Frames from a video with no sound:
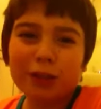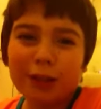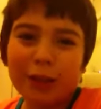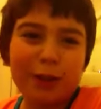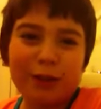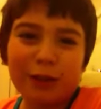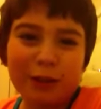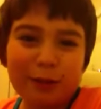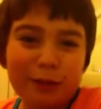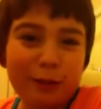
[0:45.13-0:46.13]
Uh, a
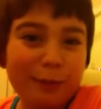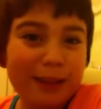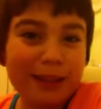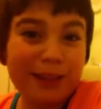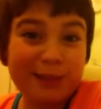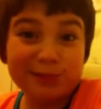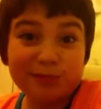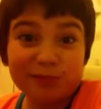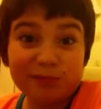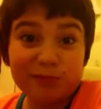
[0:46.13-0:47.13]
girl would be
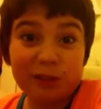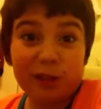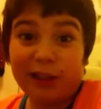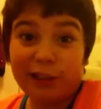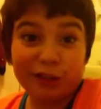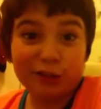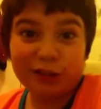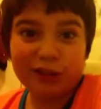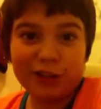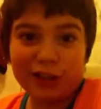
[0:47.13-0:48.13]
like
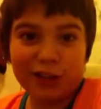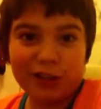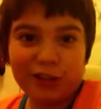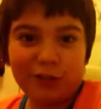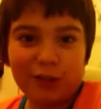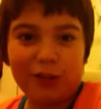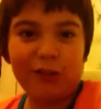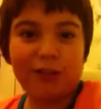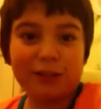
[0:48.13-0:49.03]
interested in the phone,